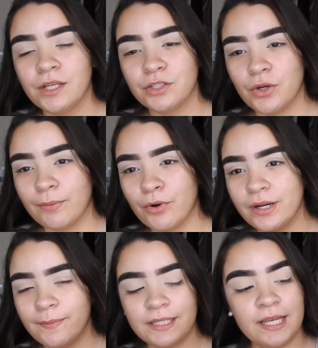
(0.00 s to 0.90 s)
So I'm
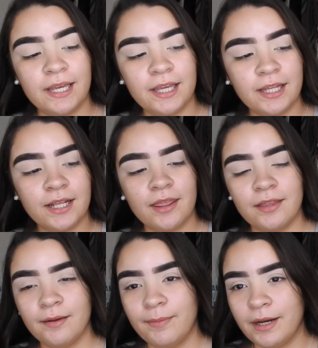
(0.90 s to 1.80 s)
going to be taking
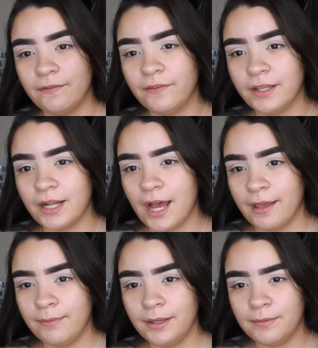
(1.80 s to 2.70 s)
the Benefit
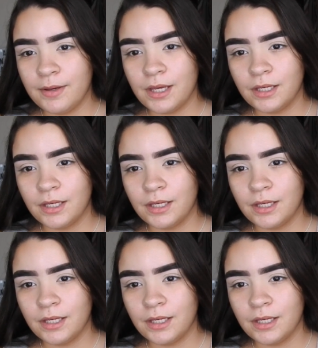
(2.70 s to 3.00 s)
High Beam,